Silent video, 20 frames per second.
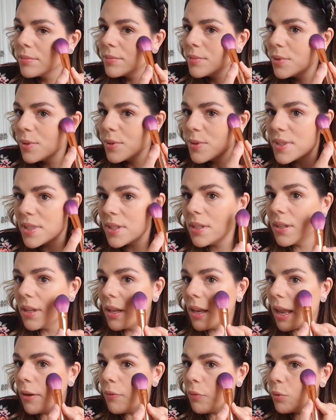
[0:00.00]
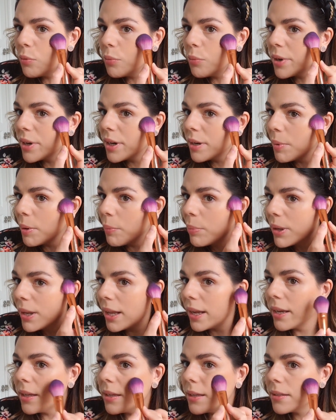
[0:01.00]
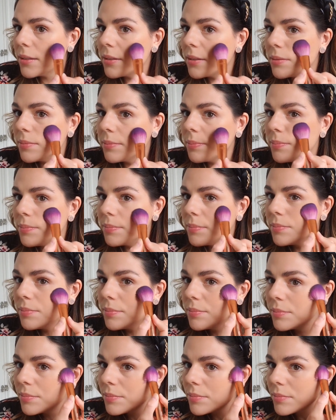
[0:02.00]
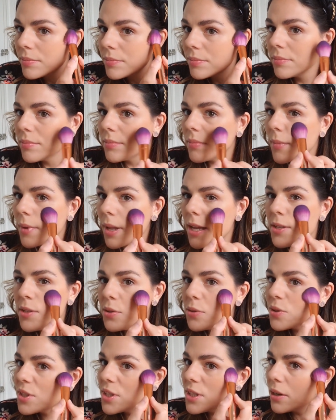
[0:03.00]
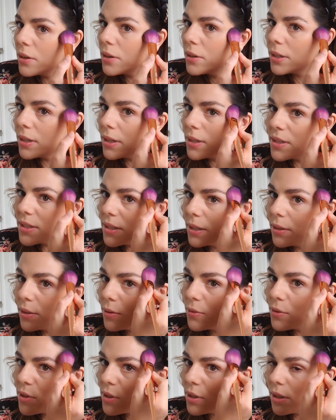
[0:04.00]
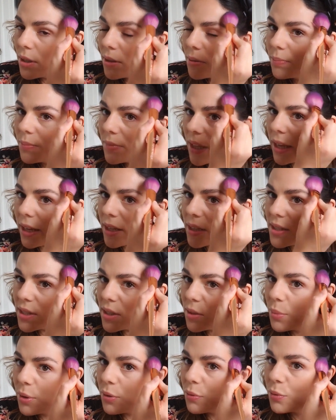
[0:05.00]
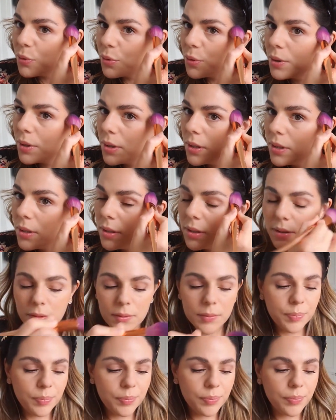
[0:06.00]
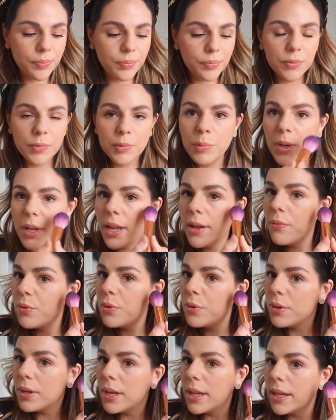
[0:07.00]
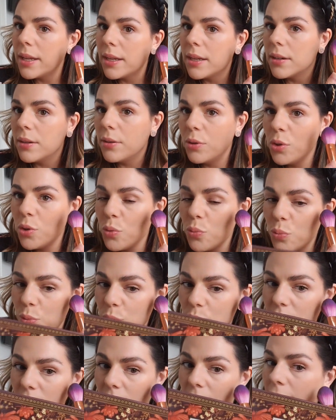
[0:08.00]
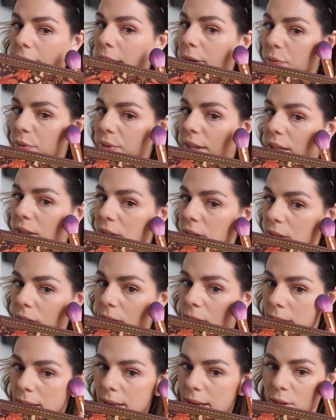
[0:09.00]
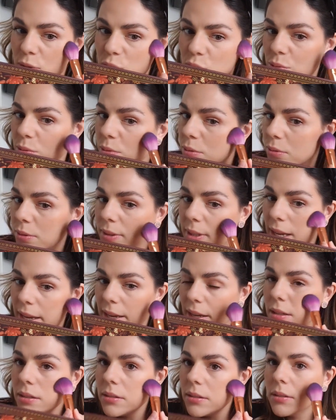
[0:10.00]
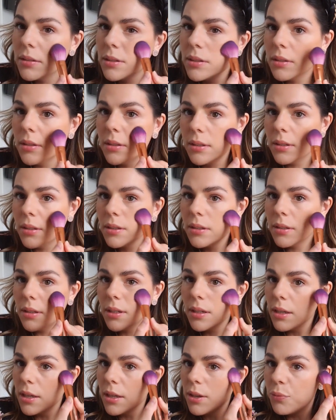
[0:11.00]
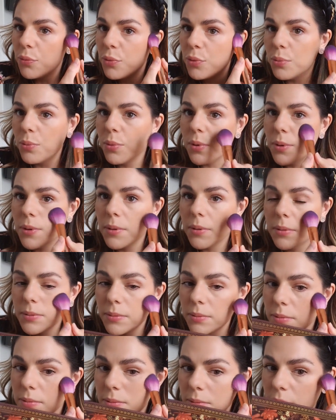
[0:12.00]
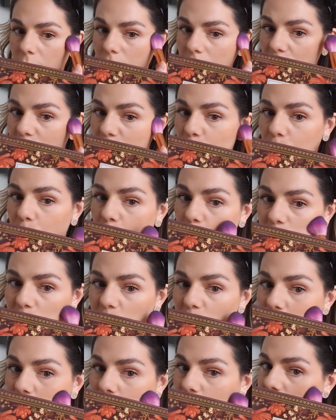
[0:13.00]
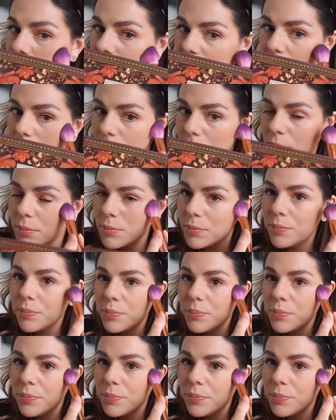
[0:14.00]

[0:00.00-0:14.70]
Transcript: You see the level where I'm applying it, as your sun-kissed, like I said before. Whatever, like you would have that natural tan if you were exposed to the sun